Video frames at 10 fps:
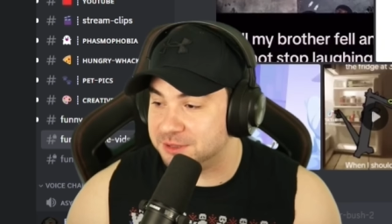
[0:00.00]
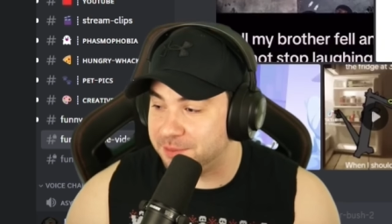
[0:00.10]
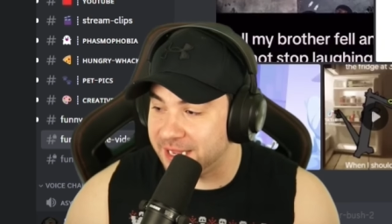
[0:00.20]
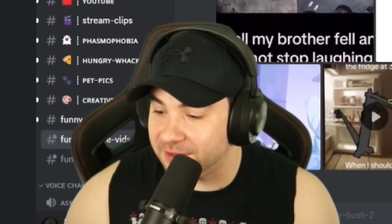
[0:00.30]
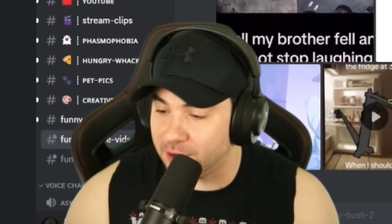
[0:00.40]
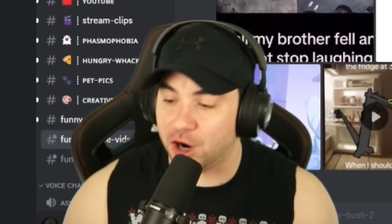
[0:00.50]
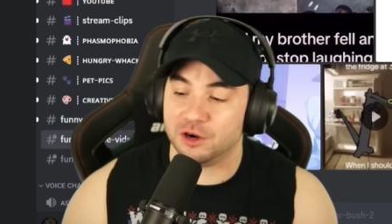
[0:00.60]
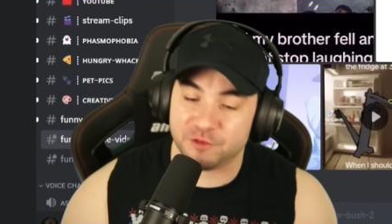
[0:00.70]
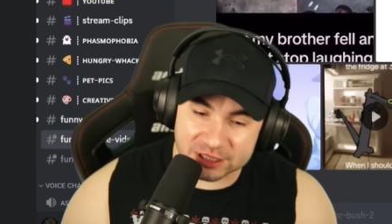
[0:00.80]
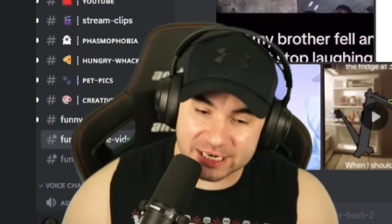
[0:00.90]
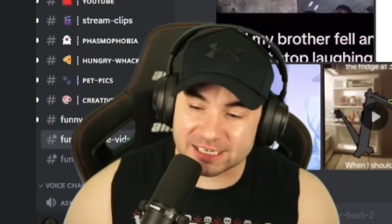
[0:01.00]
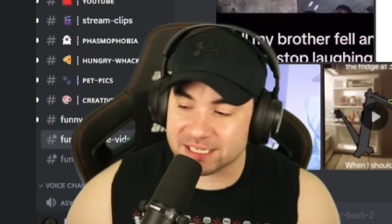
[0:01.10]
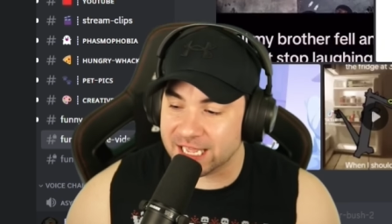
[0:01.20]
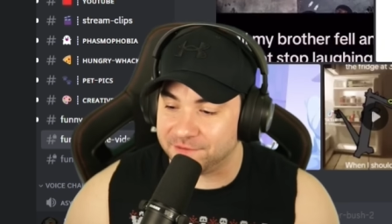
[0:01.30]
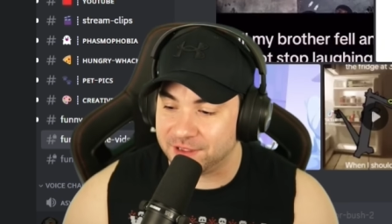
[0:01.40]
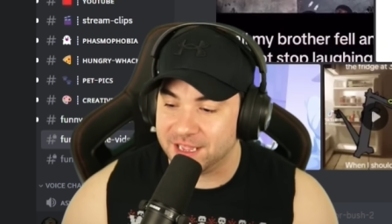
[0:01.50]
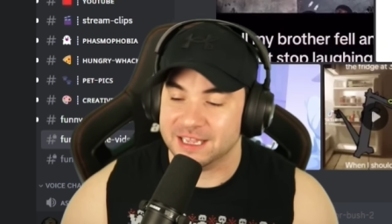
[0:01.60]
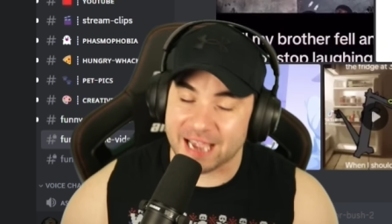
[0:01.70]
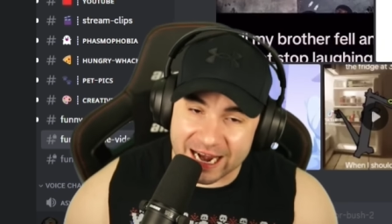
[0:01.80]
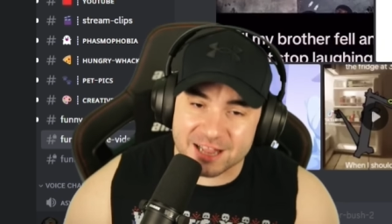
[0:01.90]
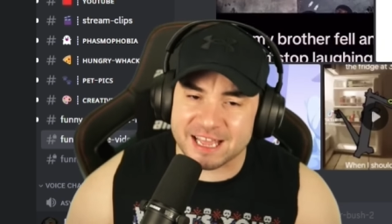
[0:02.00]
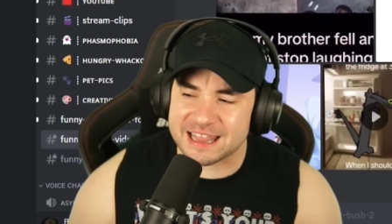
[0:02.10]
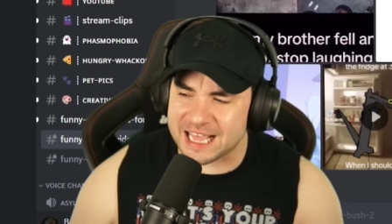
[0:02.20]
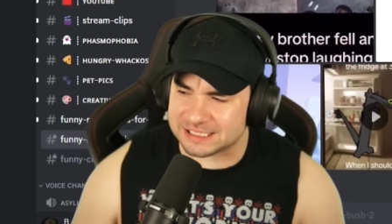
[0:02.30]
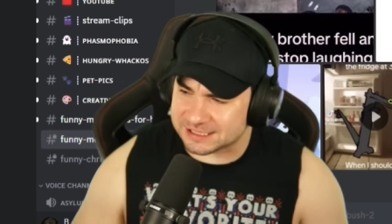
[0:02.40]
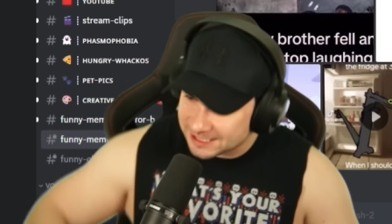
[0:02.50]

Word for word: to make it even harder for us not to laugh. Kind of like this.